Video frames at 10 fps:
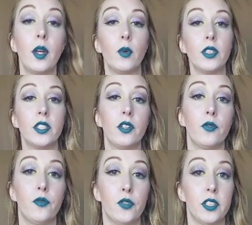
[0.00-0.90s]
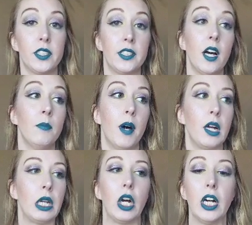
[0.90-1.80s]
Okay, well, so for
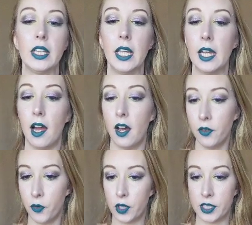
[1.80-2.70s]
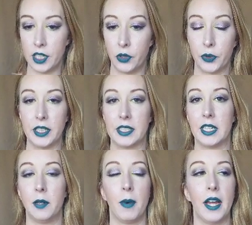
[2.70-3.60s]
some ungodly, unforeseen
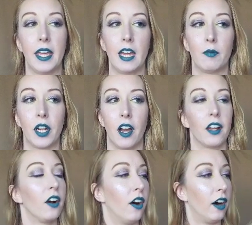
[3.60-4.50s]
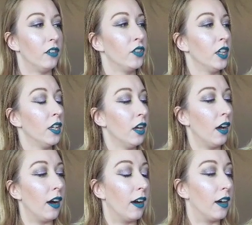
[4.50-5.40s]
reason, my camera cut off
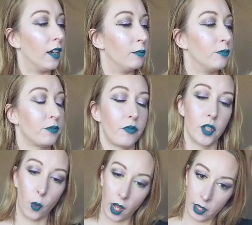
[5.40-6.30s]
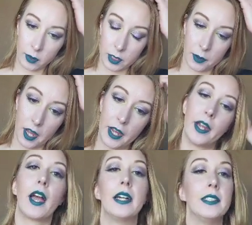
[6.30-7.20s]
while I was
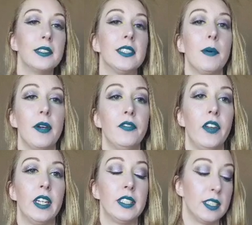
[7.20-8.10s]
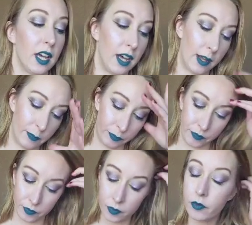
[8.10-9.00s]
applying. I did set my face.
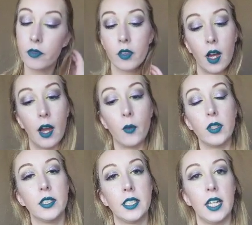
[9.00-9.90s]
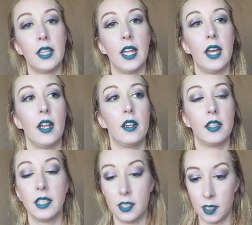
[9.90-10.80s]
I will say
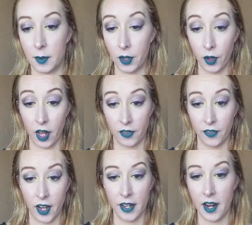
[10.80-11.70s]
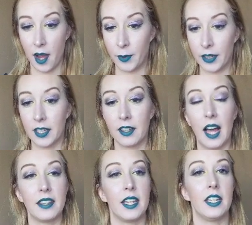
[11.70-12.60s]
that this has been a lot of fun. I'm really
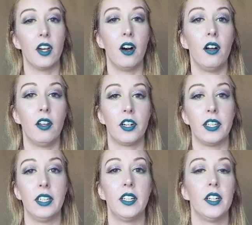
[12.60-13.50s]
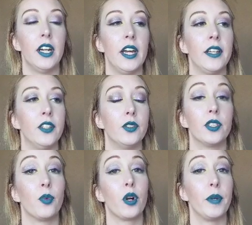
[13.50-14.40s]
glad that y'all are here and
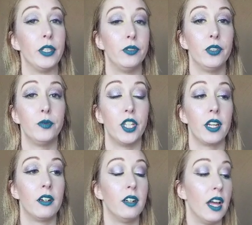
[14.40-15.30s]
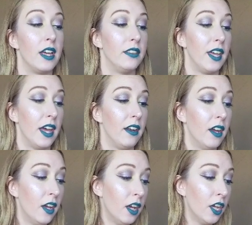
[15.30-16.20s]
you support my YouTube channel and
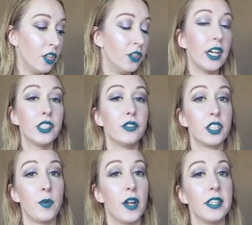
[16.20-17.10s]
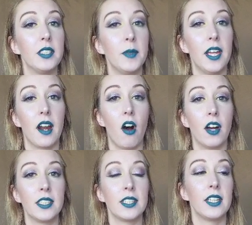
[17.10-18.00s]
that you guys are responding to me. And
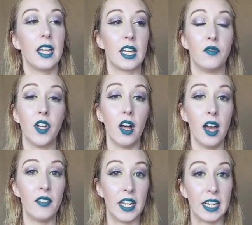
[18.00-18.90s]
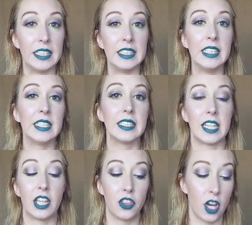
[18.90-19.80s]
honestly, like, if y'all have any
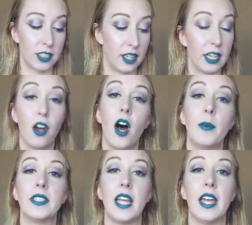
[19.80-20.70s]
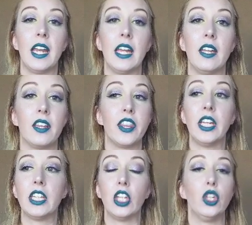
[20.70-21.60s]
ideas, any thoughts, any comments,
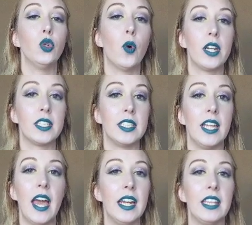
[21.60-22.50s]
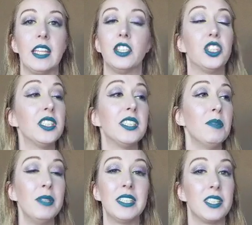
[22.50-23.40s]
anything that you want to see, anything,
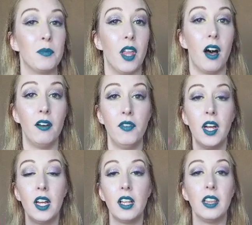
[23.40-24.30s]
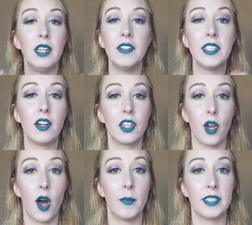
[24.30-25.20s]
just send me some love. Leave it down
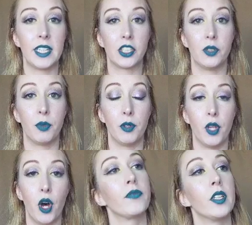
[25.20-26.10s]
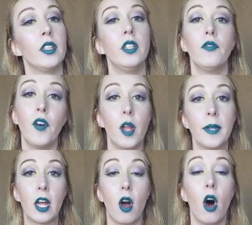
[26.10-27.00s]
in the comment section below. You can
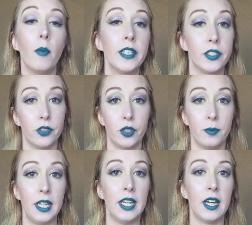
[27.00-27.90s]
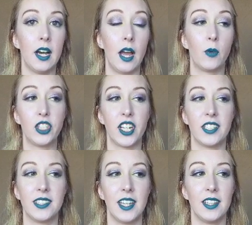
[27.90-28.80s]
follow me on all my social media. I
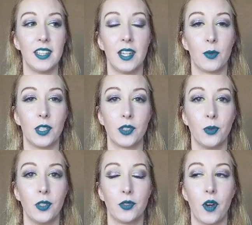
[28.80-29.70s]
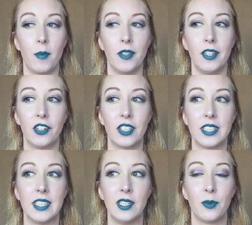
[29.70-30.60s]
wish I could say that they were as cool as Raw Beauty
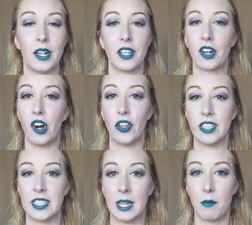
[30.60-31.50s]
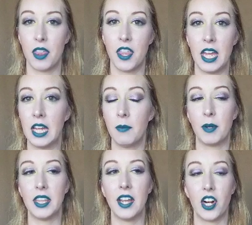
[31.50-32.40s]
Christie, where they're all the same
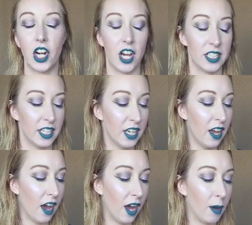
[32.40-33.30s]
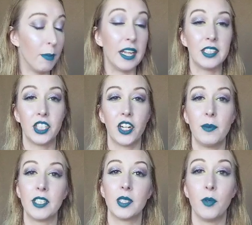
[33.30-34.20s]
thing, but they are not. My
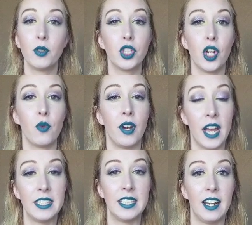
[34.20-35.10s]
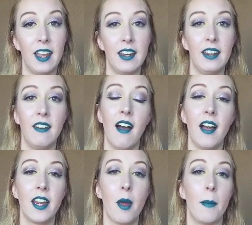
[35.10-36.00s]
Instagram is
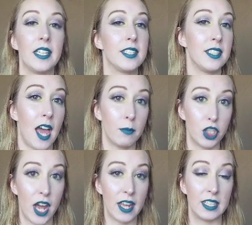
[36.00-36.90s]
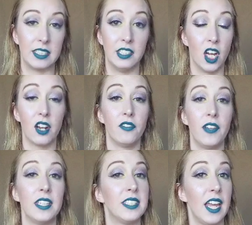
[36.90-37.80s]
smokeshow1989. My Snapchat is
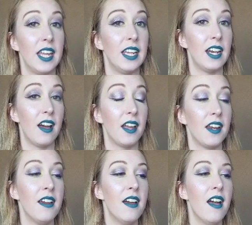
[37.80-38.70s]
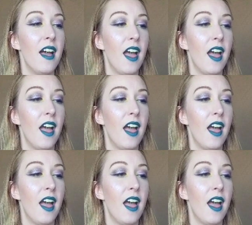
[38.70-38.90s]
Dunaface89.